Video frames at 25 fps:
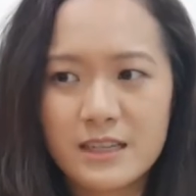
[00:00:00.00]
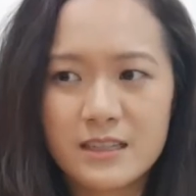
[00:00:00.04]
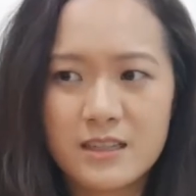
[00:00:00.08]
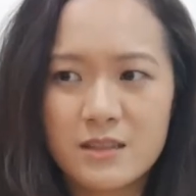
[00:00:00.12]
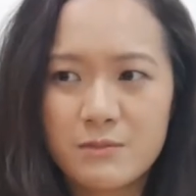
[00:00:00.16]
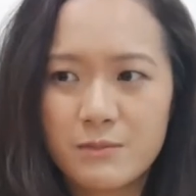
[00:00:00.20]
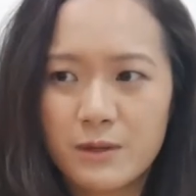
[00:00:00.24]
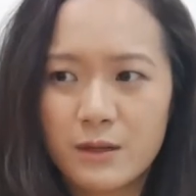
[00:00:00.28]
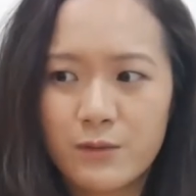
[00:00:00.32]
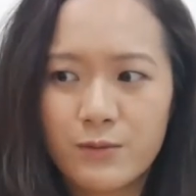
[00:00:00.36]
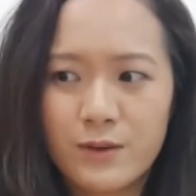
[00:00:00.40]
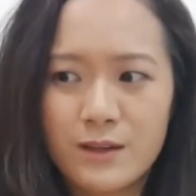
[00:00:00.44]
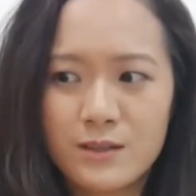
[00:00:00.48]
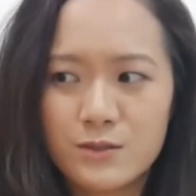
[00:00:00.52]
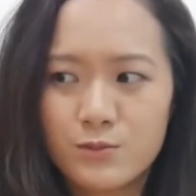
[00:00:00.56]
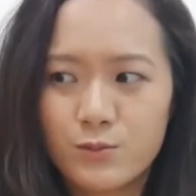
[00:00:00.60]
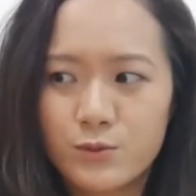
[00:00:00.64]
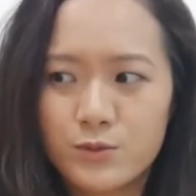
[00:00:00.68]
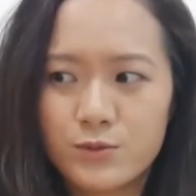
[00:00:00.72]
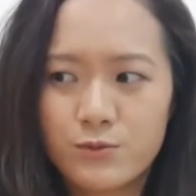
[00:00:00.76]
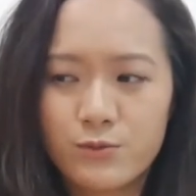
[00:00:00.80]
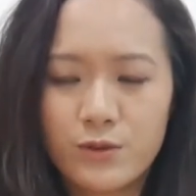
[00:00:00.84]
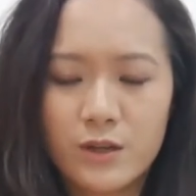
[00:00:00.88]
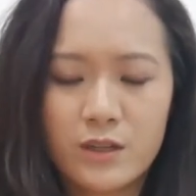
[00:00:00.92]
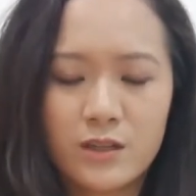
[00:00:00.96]
I think Belfast
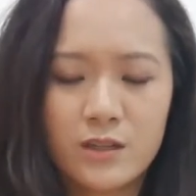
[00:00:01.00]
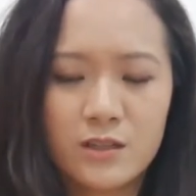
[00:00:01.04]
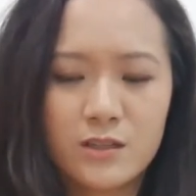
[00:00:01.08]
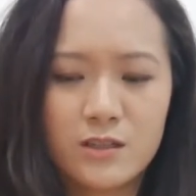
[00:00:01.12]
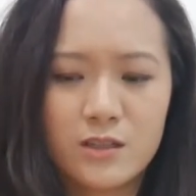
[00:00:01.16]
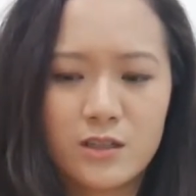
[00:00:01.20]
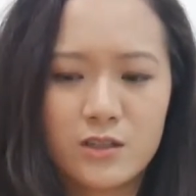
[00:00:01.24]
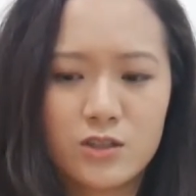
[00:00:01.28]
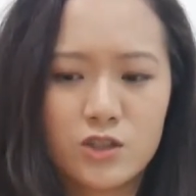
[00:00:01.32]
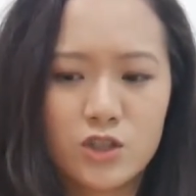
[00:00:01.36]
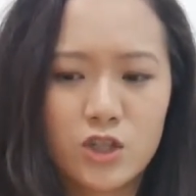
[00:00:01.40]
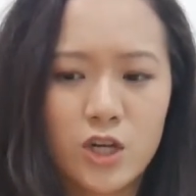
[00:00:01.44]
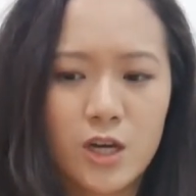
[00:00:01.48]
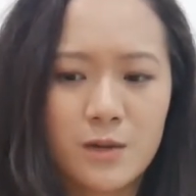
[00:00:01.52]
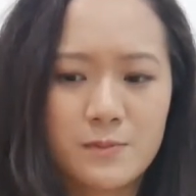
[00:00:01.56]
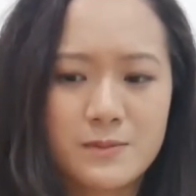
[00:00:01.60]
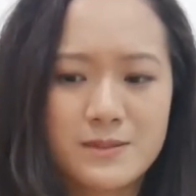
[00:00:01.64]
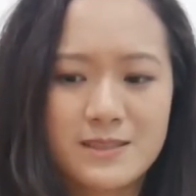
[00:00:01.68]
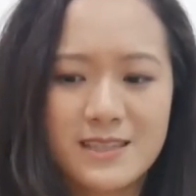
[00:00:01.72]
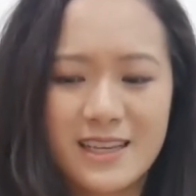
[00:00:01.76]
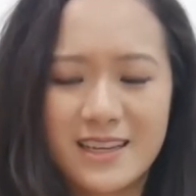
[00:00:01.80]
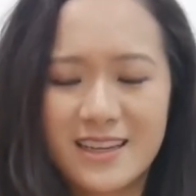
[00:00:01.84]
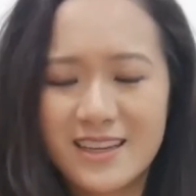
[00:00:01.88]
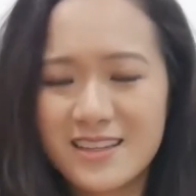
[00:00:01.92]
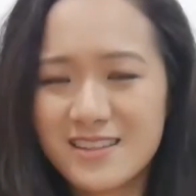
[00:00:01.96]
was rated the top
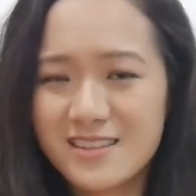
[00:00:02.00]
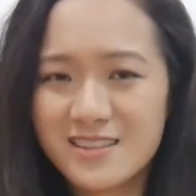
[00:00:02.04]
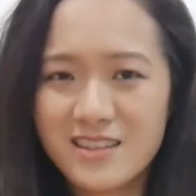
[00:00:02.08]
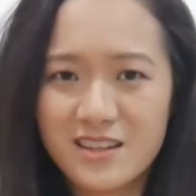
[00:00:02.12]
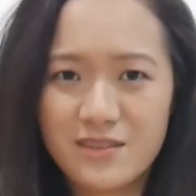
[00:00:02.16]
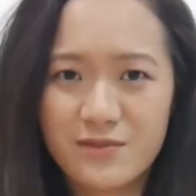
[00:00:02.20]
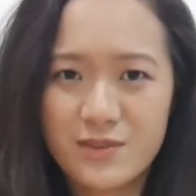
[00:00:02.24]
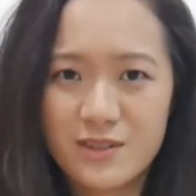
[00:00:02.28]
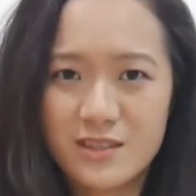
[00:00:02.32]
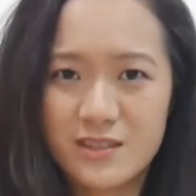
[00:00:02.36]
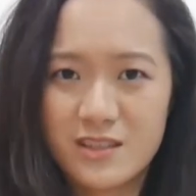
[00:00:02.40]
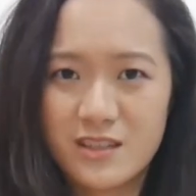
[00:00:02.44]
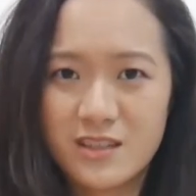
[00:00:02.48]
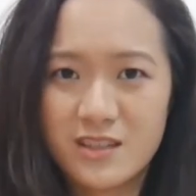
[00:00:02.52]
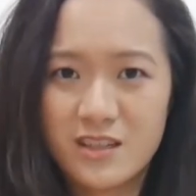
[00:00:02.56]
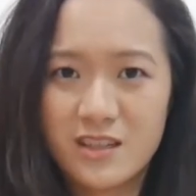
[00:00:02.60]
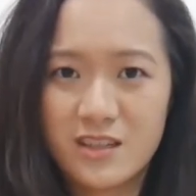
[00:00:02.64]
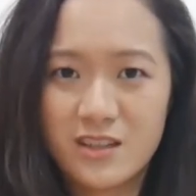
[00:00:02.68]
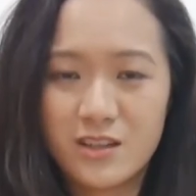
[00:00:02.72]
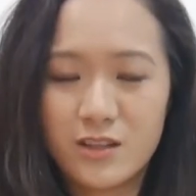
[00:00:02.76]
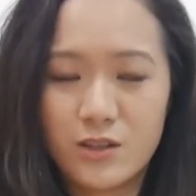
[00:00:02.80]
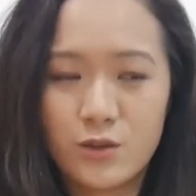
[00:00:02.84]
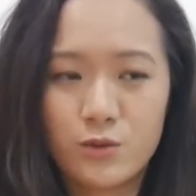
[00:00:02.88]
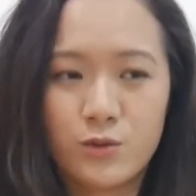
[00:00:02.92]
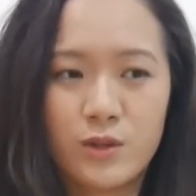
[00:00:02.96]
2nd safest
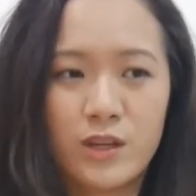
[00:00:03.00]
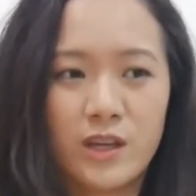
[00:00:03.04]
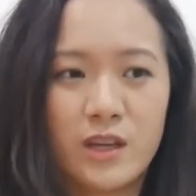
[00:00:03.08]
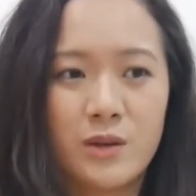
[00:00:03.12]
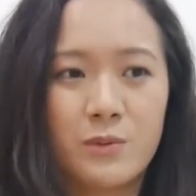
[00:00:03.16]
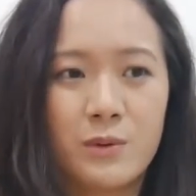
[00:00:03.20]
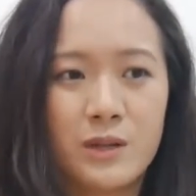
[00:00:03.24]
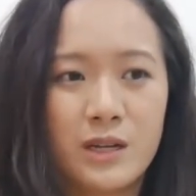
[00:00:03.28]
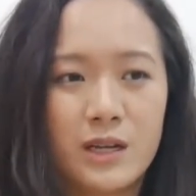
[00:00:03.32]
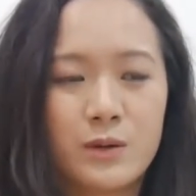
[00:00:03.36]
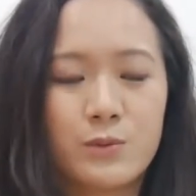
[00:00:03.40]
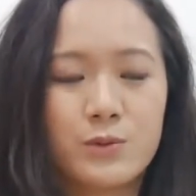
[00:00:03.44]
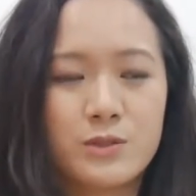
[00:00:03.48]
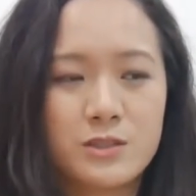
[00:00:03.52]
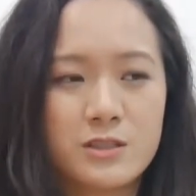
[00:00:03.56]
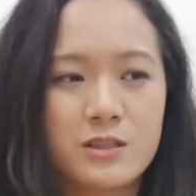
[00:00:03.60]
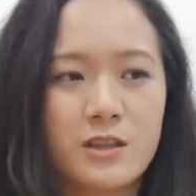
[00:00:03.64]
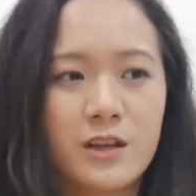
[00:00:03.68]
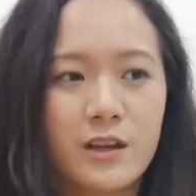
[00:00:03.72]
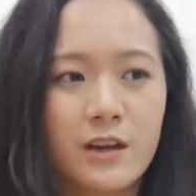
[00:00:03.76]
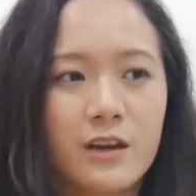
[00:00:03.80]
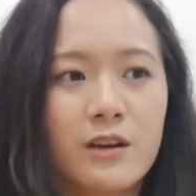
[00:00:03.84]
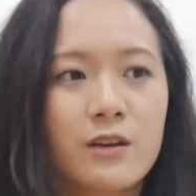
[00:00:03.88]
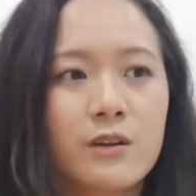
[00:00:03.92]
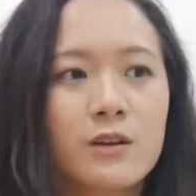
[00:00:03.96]
city in the UK when I was
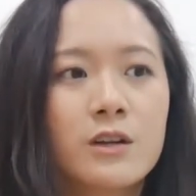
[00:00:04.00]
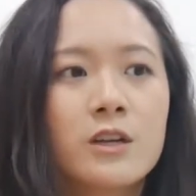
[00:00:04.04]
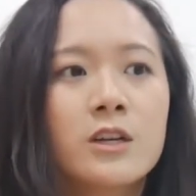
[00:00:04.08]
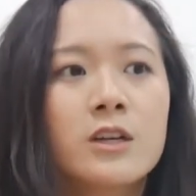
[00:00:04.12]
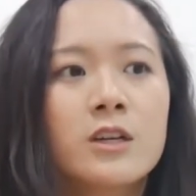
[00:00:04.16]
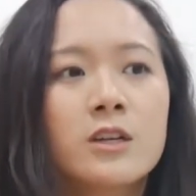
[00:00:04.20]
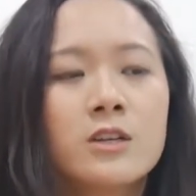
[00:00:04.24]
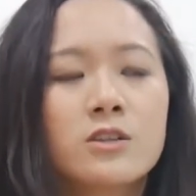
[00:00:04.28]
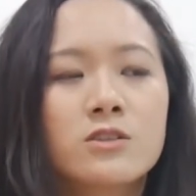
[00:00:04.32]
there.